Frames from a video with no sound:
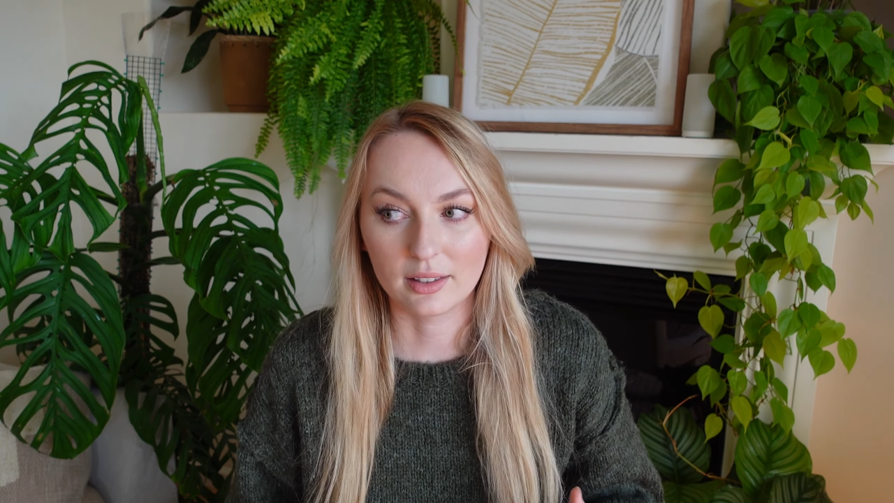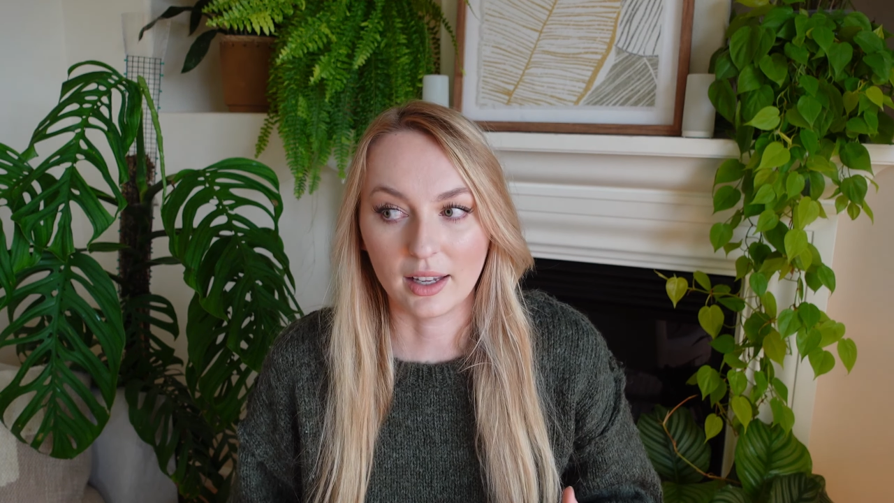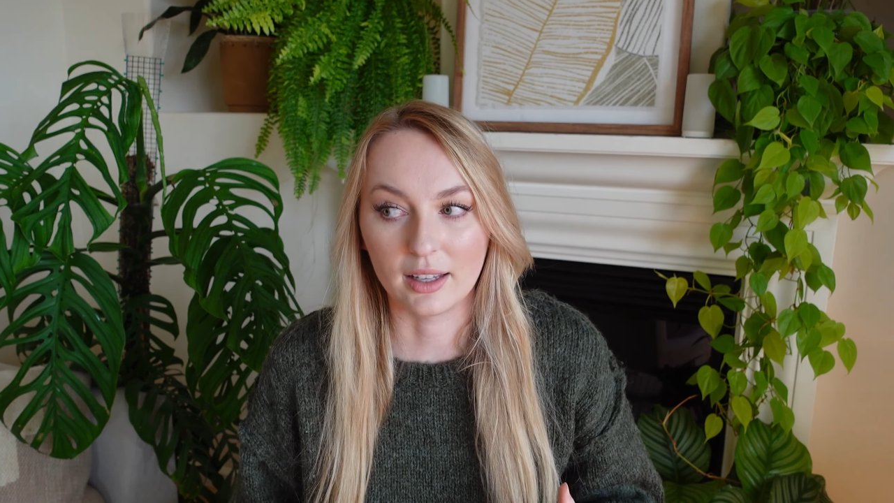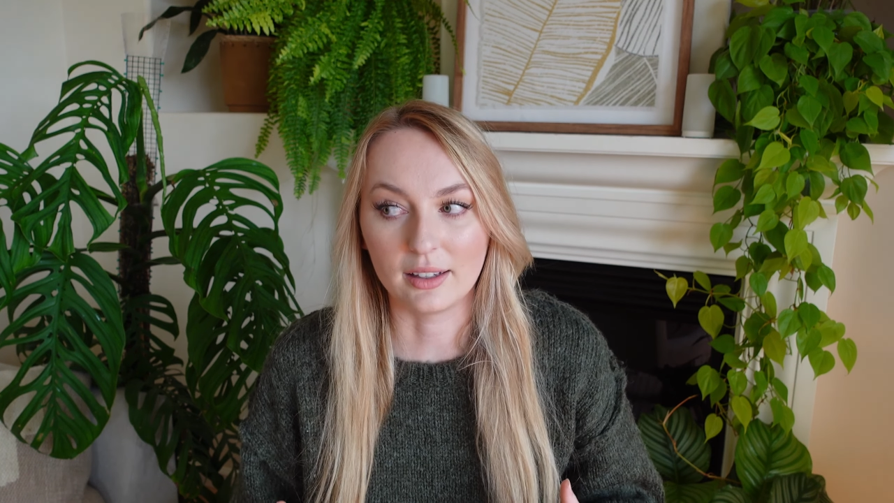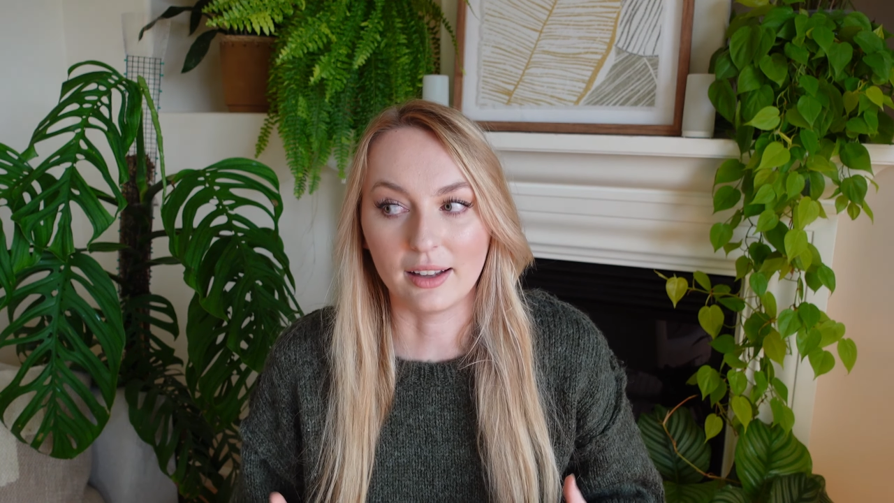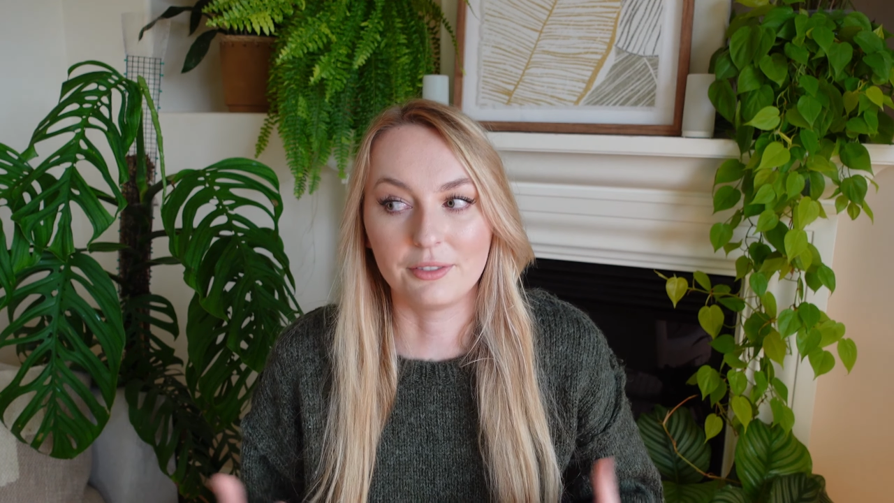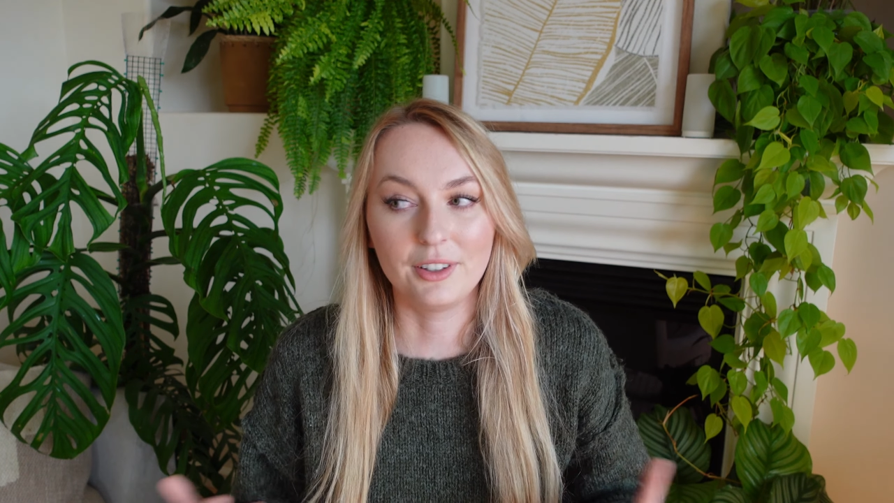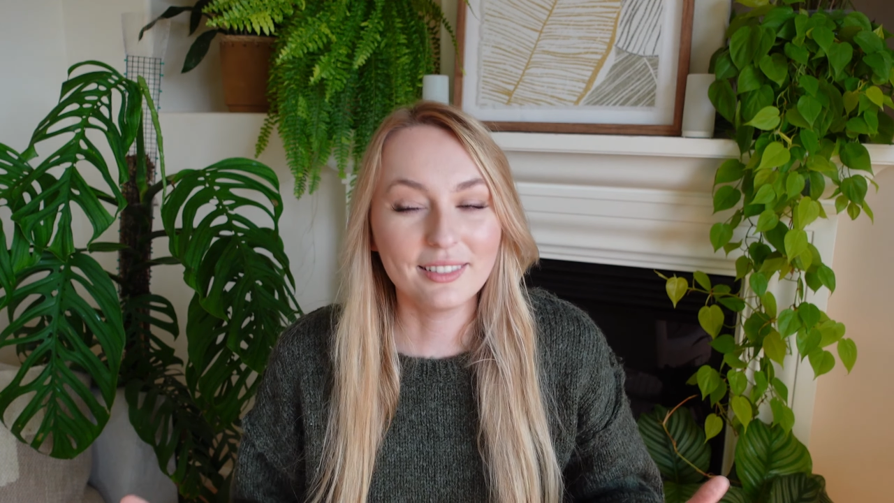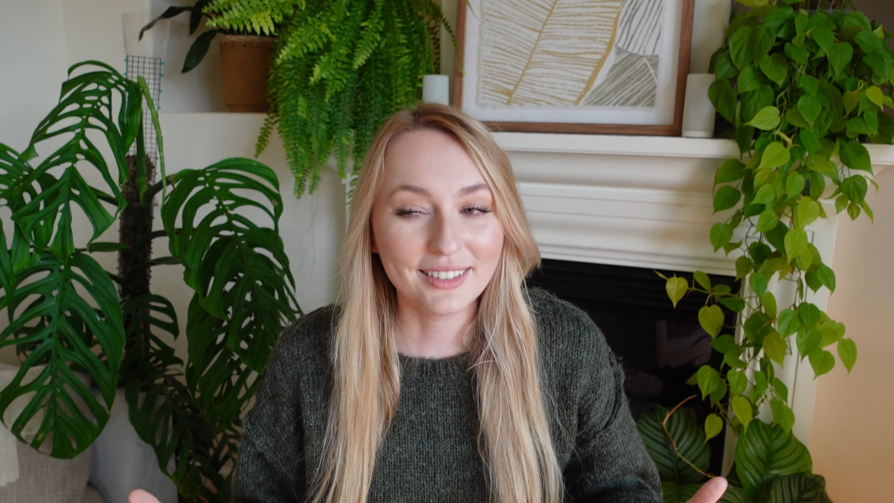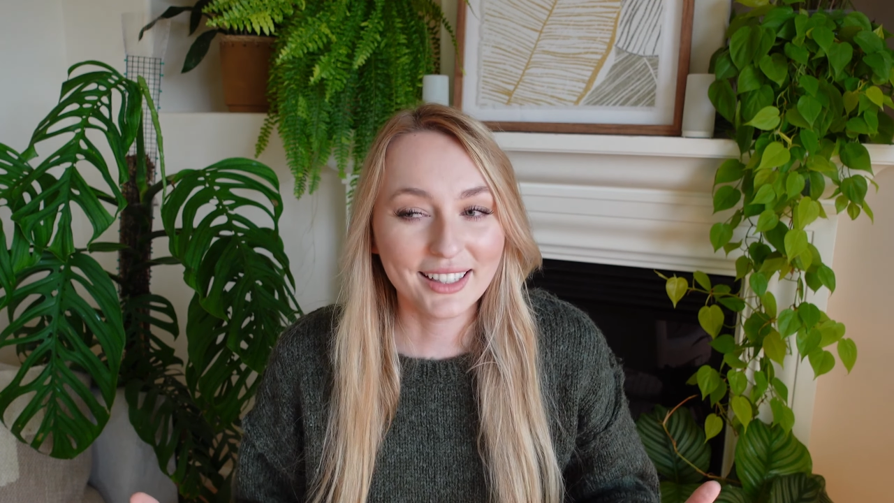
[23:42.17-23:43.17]
and I
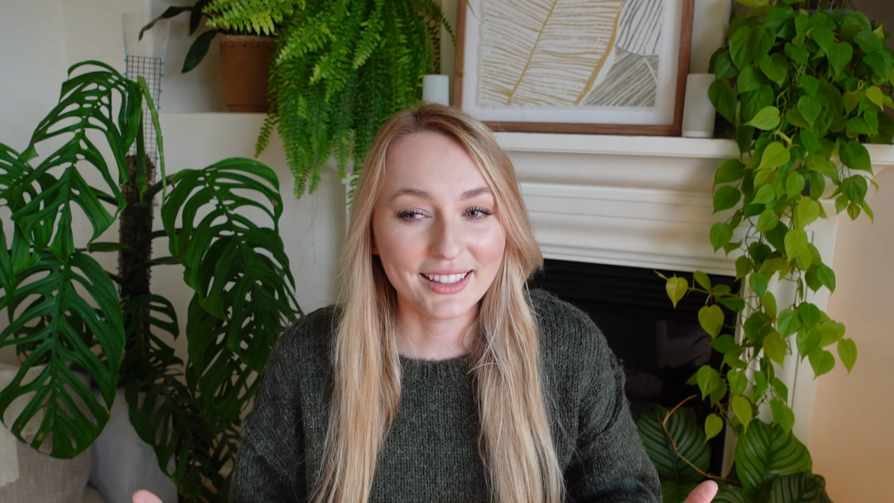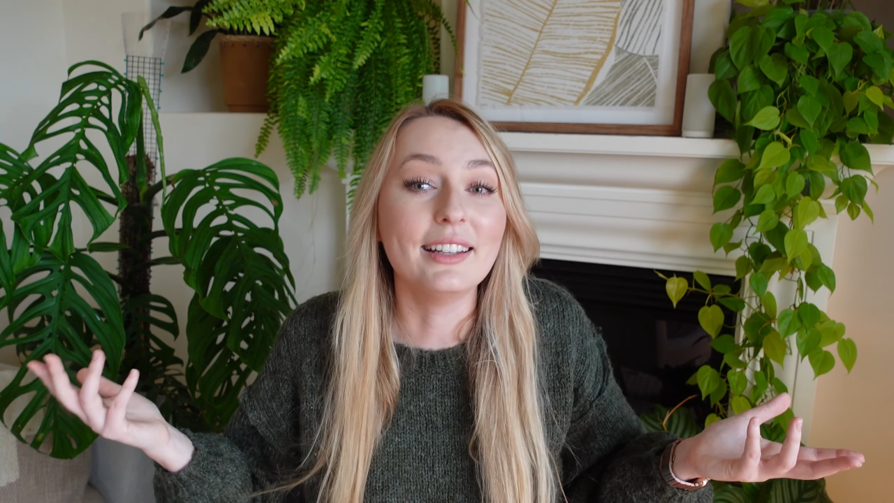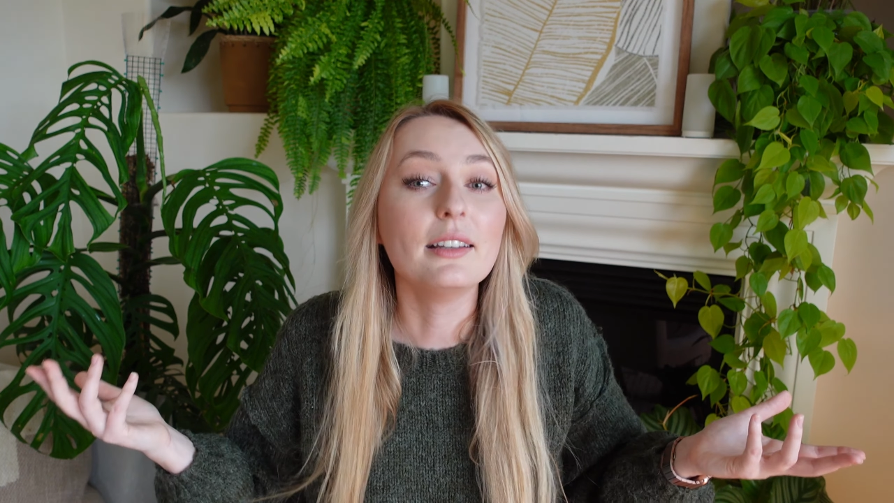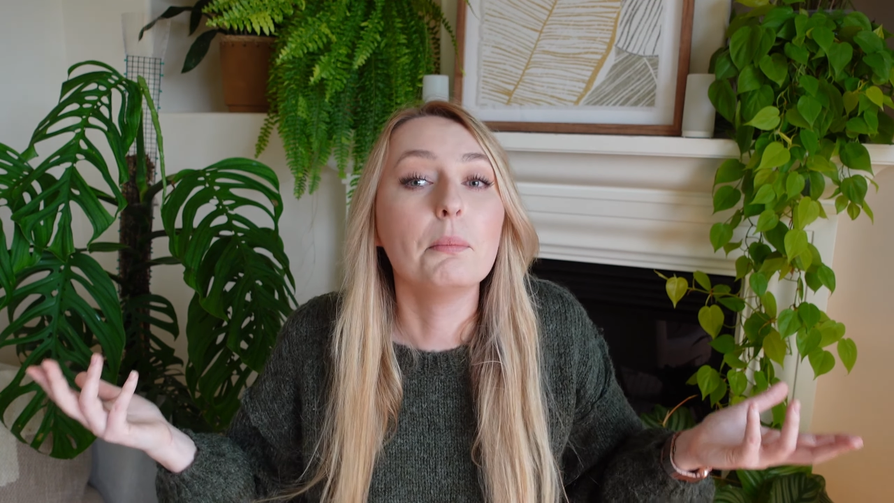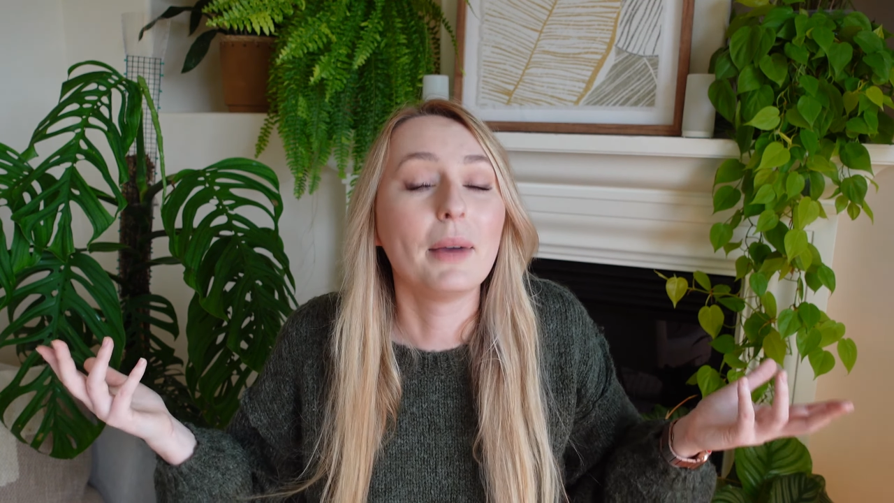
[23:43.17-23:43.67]
feel like it